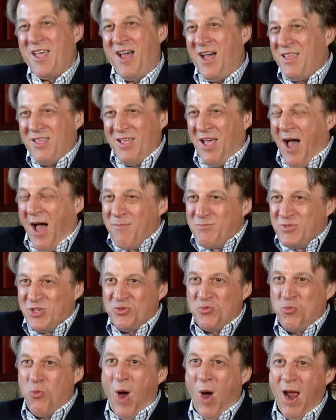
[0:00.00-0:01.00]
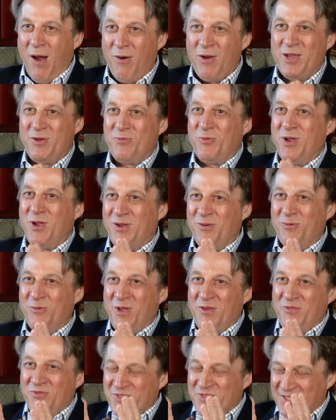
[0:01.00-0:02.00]
I'm just worried
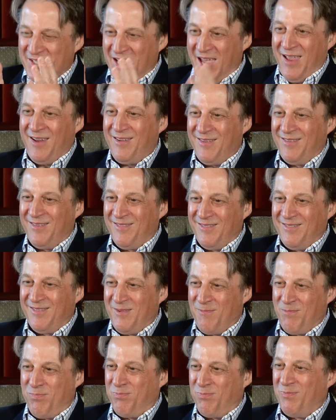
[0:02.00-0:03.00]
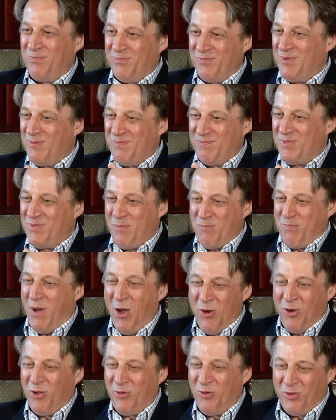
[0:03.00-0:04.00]
we've set the
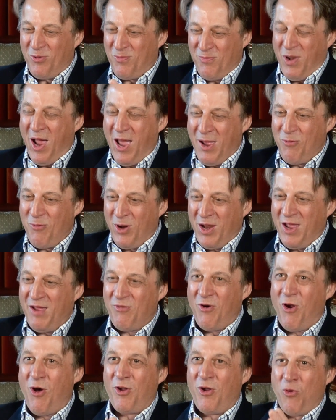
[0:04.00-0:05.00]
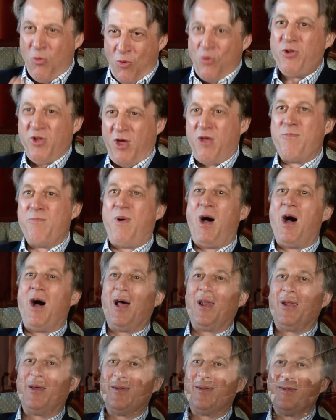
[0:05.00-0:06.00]
boat or the plane, whatever, on
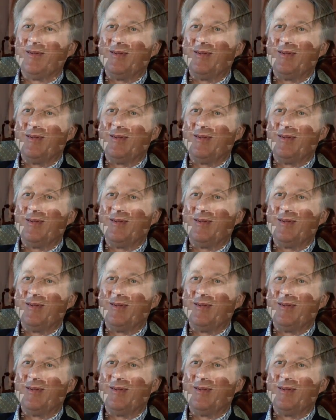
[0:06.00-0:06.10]
autopilot.